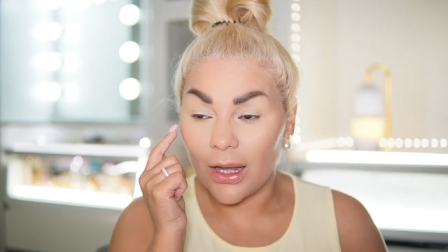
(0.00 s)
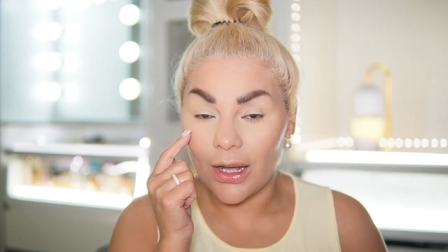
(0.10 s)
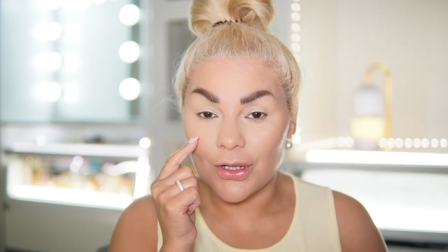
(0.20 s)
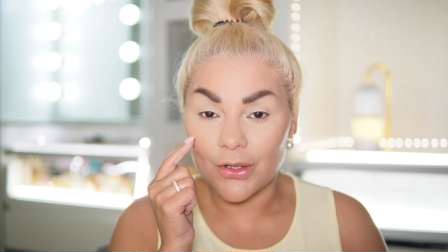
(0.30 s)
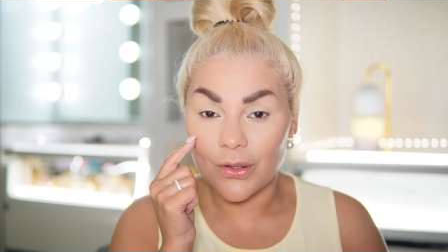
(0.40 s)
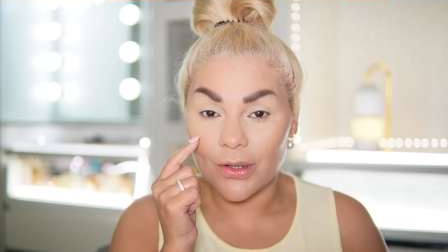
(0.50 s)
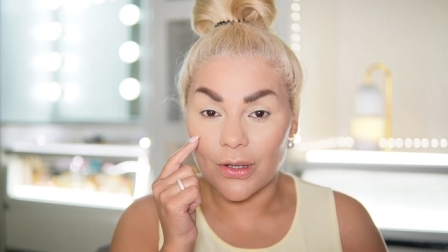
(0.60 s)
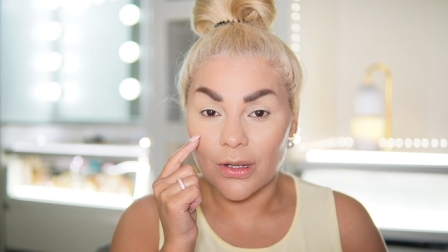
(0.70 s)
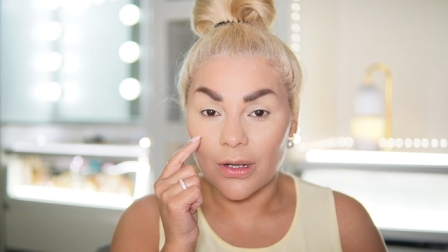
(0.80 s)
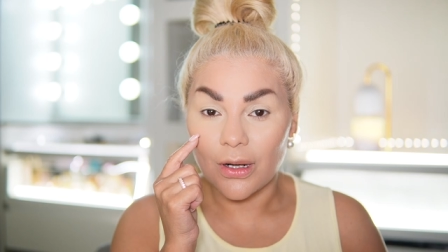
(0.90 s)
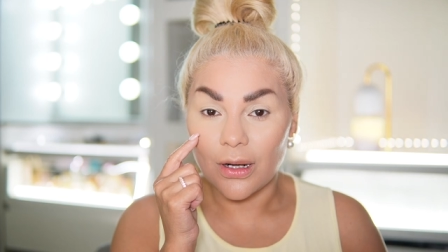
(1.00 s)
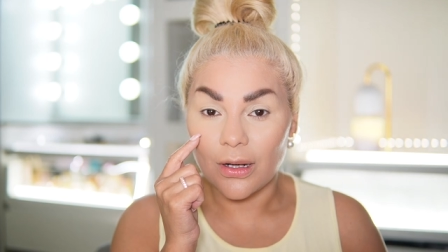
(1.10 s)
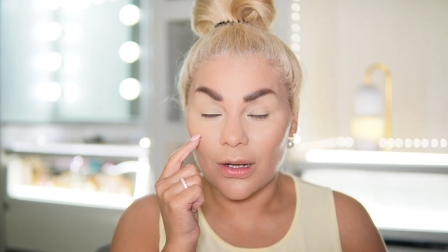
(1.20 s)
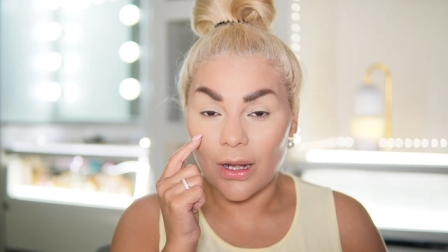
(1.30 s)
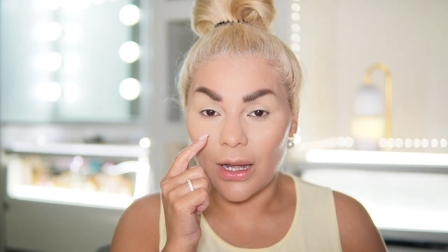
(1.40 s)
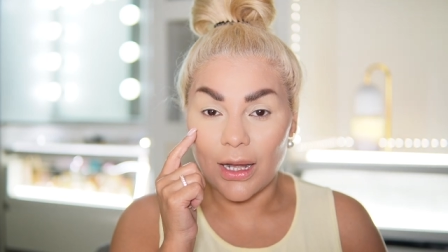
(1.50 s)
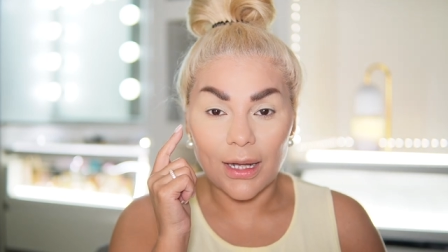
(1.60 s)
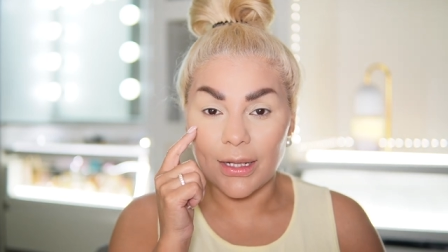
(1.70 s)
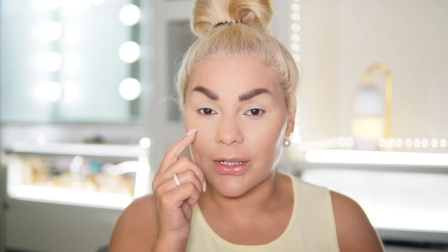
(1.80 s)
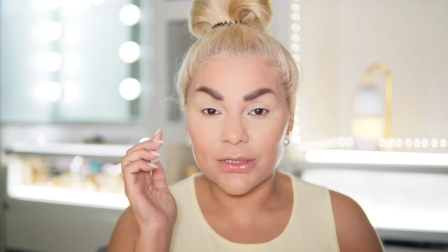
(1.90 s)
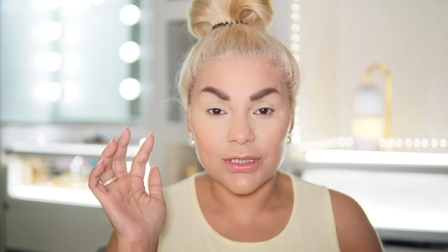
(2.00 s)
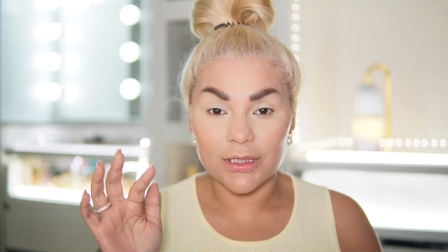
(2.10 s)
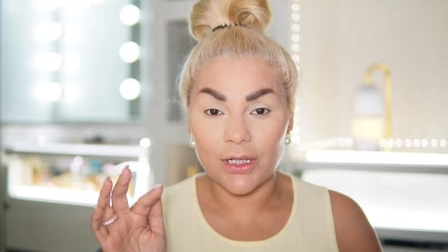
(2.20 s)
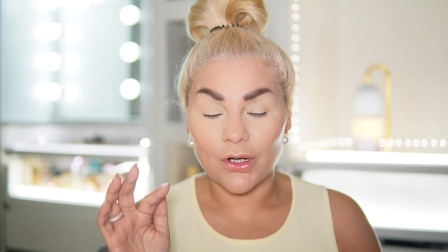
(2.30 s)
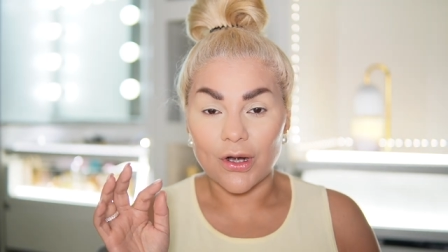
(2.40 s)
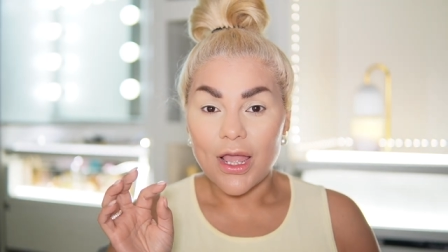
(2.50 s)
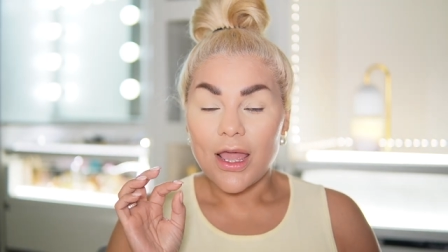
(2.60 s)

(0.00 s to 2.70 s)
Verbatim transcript: under eye concealer.